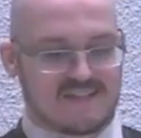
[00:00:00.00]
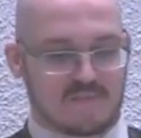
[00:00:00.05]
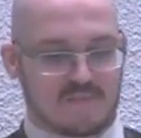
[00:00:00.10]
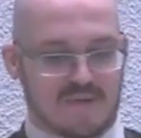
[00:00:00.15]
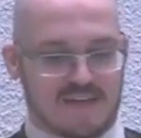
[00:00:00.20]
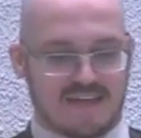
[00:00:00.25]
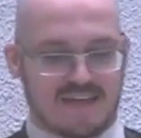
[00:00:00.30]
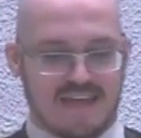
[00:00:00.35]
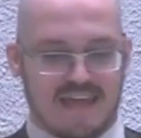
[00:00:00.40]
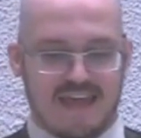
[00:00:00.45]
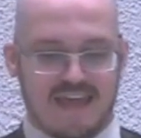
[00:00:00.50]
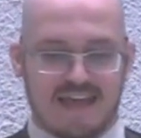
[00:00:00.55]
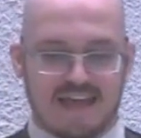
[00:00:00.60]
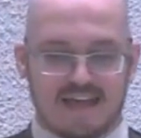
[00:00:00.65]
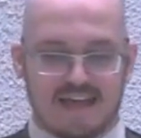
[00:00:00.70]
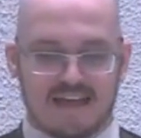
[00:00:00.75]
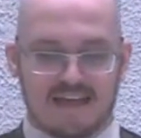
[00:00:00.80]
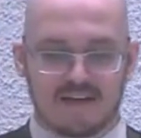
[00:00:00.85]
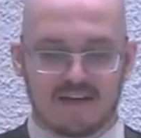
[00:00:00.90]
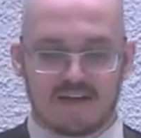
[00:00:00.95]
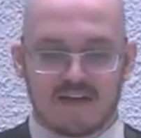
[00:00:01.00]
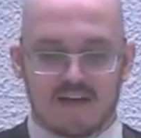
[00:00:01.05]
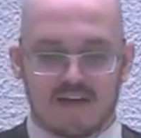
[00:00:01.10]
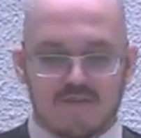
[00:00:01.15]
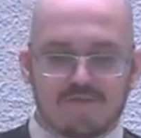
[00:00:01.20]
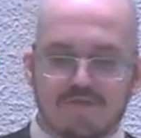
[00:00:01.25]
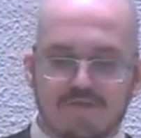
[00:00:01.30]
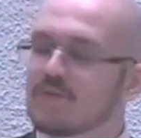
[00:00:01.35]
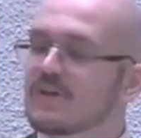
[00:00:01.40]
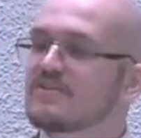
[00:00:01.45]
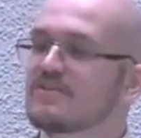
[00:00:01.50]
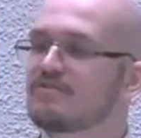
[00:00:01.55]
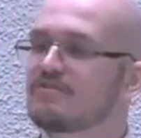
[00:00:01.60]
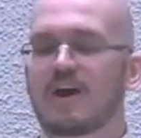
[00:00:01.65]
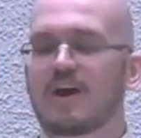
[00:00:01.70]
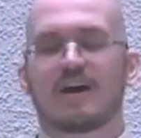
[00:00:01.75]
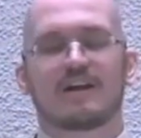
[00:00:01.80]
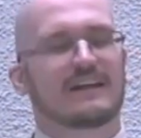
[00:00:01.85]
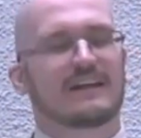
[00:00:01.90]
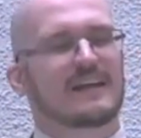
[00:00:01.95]
as we can, free
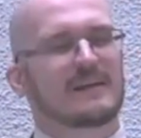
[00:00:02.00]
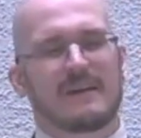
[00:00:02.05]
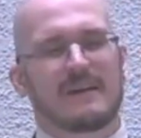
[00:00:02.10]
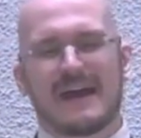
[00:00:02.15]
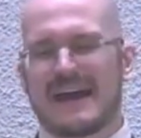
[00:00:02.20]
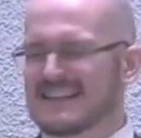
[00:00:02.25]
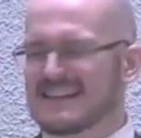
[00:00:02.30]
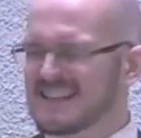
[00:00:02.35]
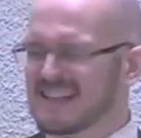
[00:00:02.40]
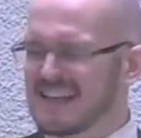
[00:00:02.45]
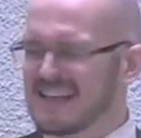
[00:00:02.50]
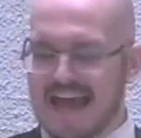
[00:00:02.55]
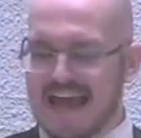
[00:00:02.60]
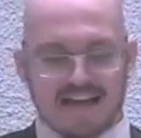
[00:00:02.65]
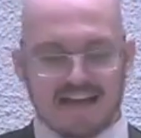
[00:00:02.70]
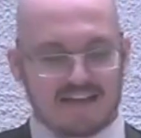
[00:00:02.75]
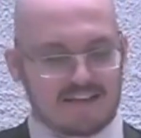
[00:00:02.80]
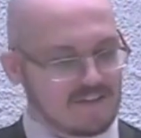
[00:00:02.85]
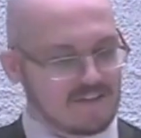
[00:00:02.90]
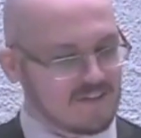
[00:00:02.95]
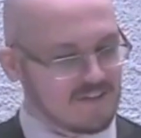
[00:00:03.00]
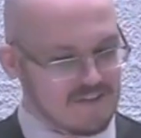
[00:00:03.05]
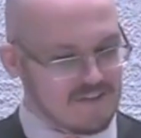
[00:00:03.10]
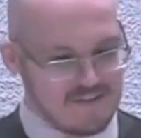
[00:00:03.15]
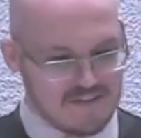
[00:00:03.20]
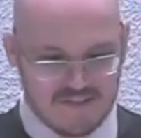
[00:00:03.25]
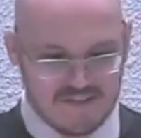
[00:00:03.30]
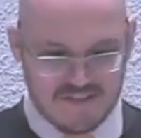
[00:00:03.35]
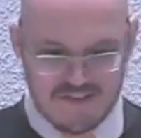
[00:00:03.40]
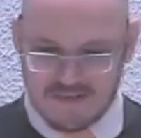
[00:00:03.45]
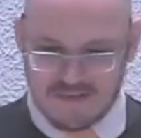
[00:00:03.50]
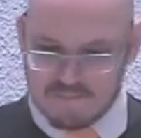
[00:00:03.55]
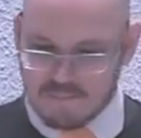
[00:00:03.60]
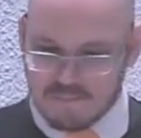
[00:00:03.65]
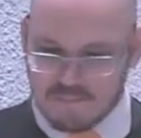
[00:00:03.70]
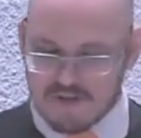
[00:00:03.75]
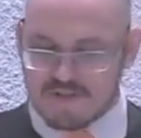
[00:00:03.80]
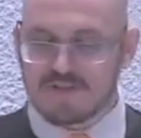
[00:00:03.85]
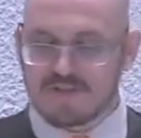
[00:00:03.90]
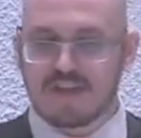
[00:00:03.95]
falling past calendars and
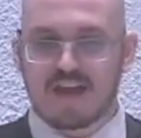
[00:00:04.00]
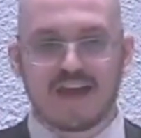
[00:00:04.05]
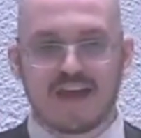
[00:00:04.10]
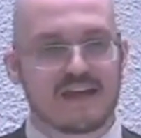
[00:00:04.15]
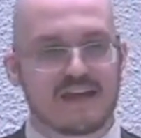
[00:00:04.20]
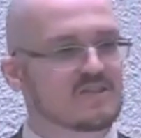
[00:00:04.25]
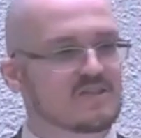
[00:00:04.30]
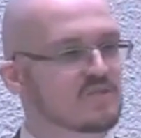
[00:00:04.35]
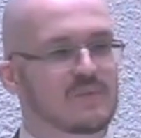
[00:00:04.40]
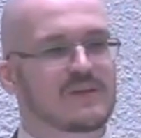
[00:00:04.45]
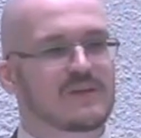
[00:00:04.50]
birthdays.